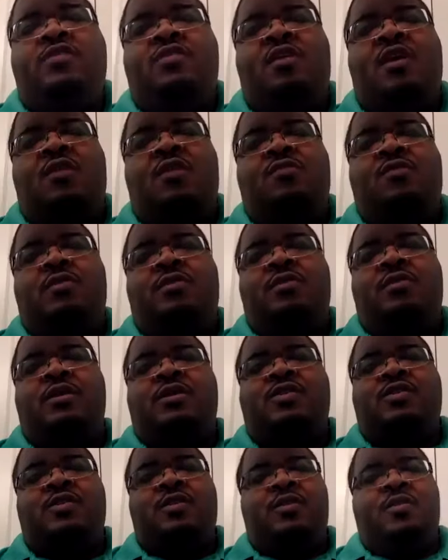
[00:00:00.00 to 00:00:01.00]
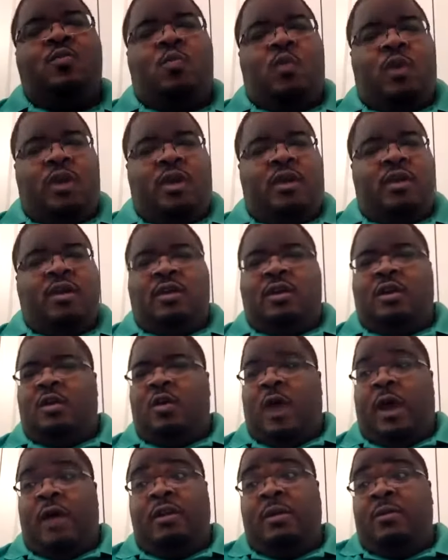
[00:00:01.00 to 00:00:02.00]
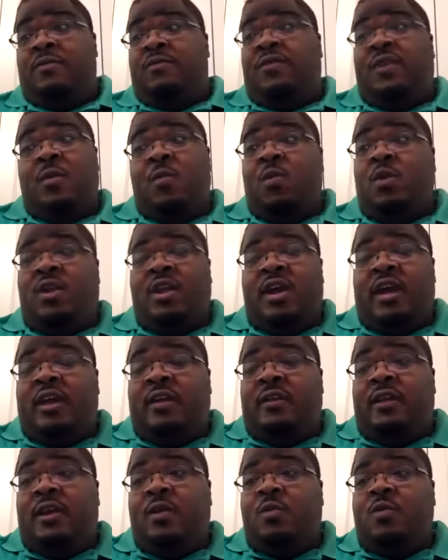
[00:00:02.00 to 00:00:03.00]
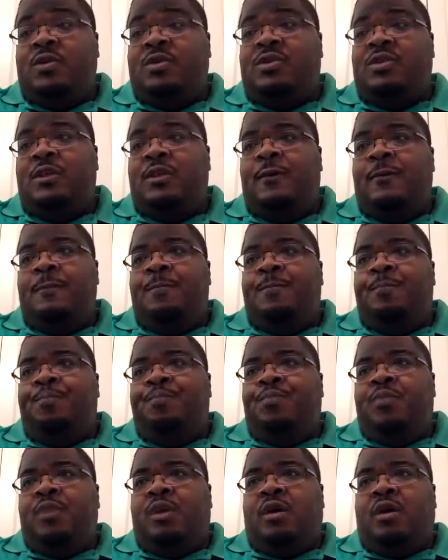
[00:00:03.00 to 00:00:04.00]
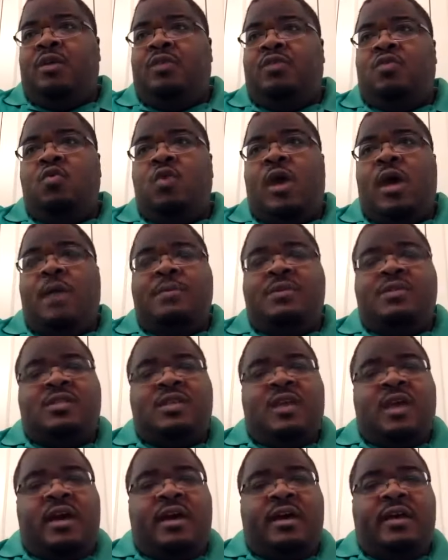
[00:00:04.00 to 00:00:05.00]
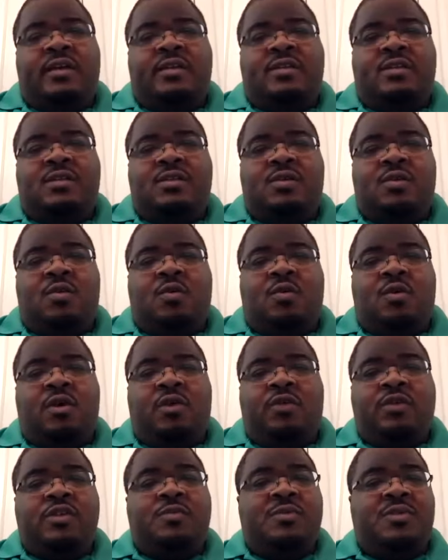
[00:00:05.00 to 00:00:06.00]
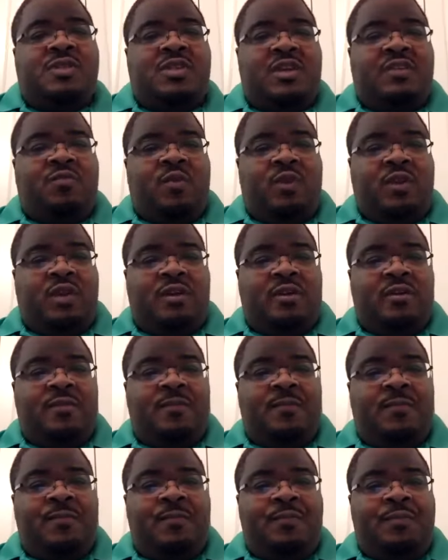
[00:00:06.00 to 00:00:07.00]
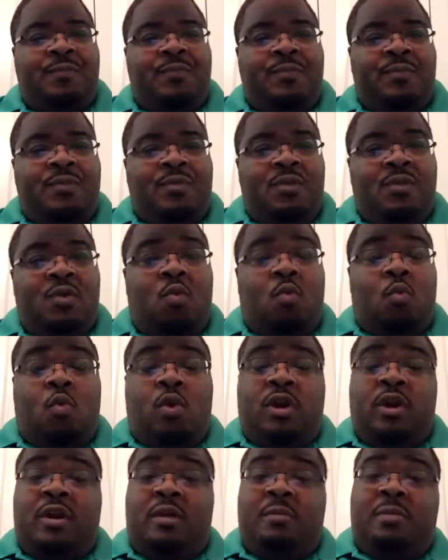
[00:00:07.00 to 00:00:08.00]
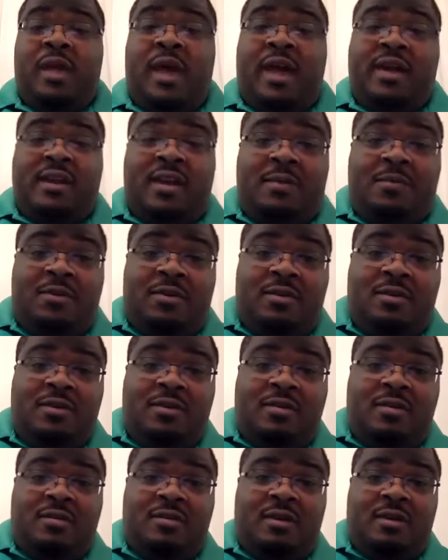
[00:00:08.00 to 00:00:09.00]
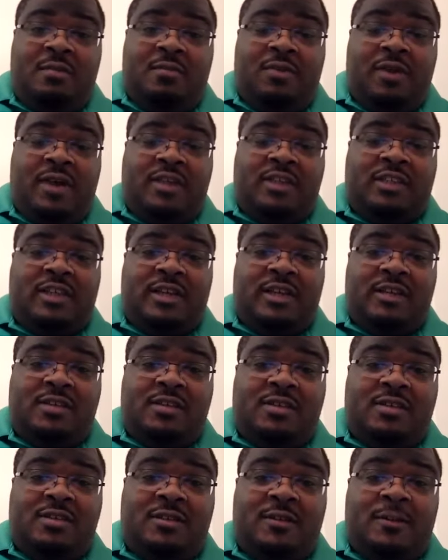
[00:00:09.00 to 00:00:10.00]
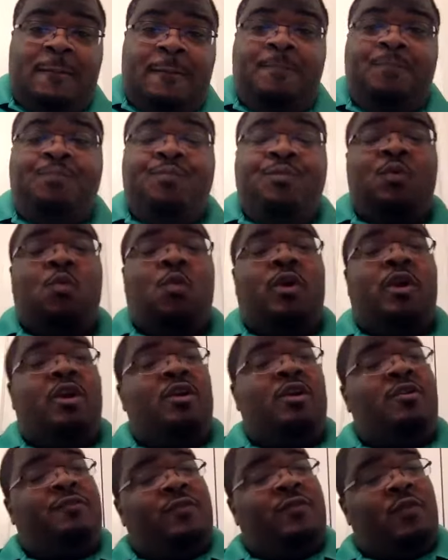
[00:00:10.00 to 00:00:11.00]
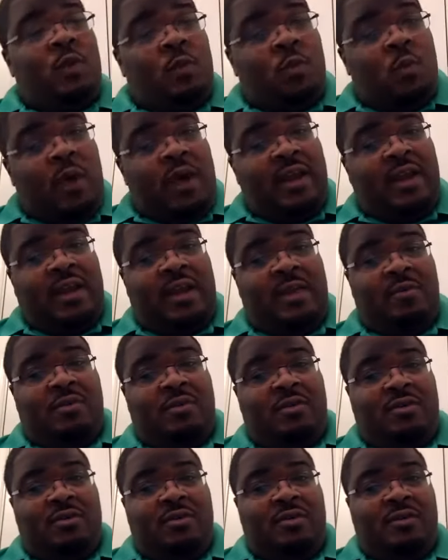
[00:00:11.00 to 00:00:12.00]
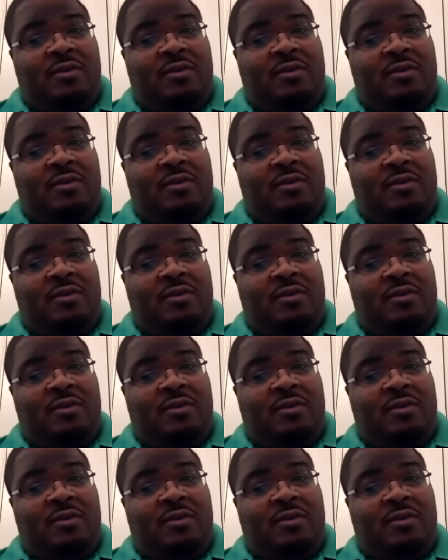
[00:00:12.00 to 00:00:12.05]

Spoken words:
covered a certain way. You know, I never forget one night, there was 2 homicides on Christmas Eve one year. One in the Black neighborhood, in the projects, one in the fluid white neighborhood.